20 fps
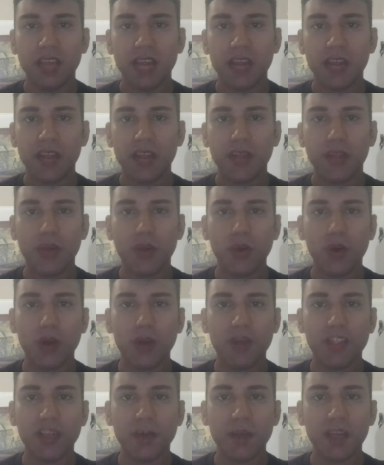and the
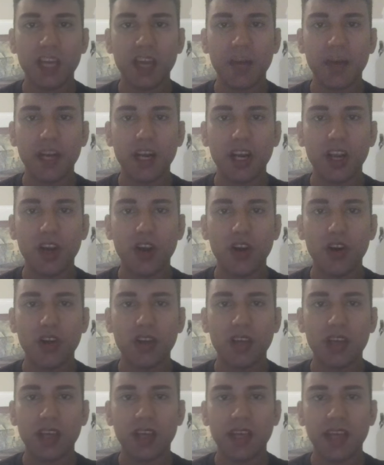thought of someone coming
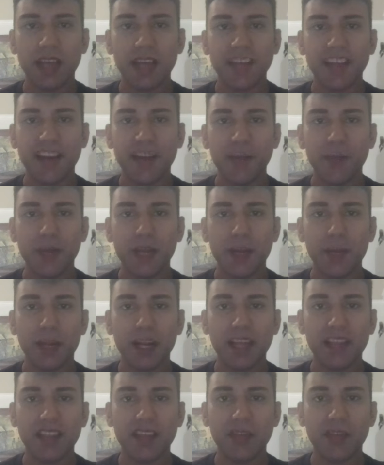along and out
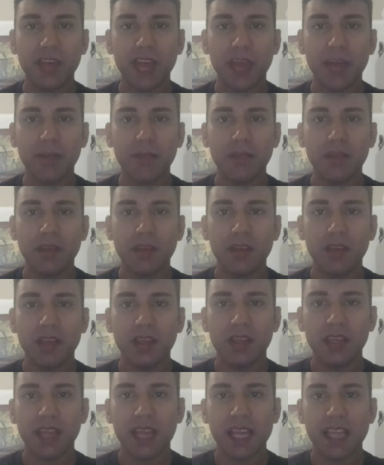manipulating them
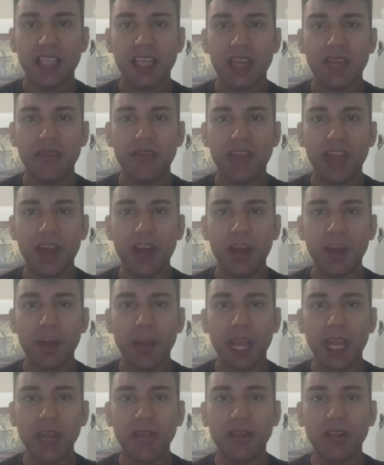is a very
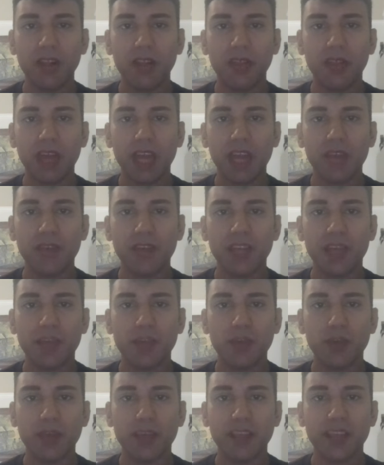painful thing for
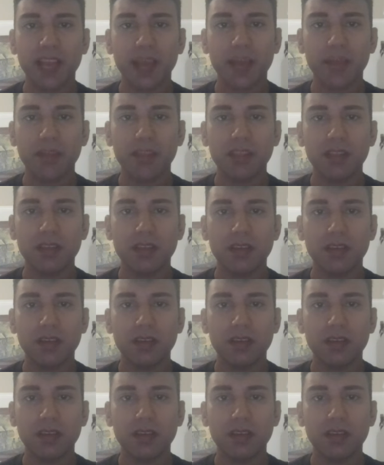them to accept